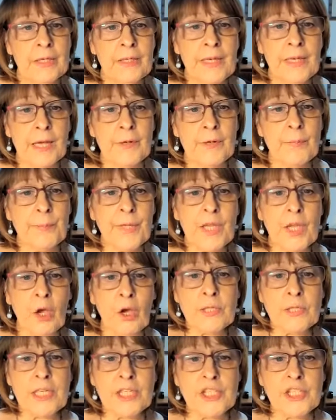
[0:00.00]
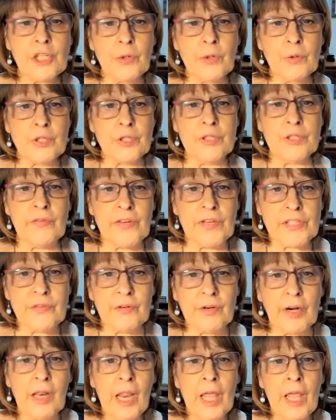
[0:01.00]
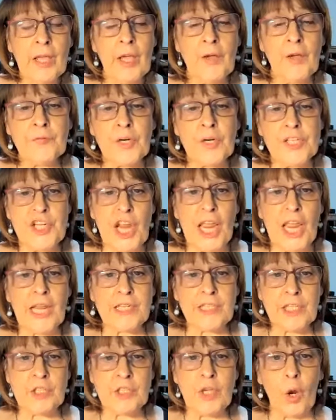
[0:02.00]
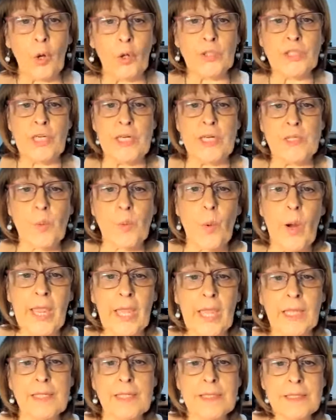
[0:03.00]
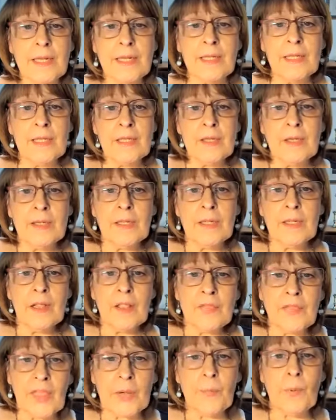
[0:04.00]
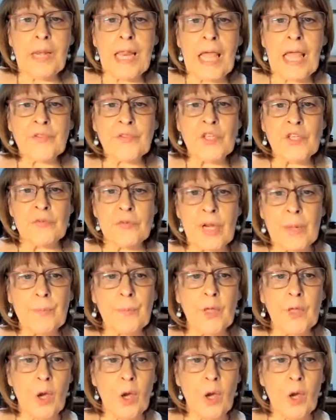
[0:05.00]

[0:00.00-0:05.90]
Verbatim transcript: Now, because the children of Israel have rejected God and his ways, they will have to reap the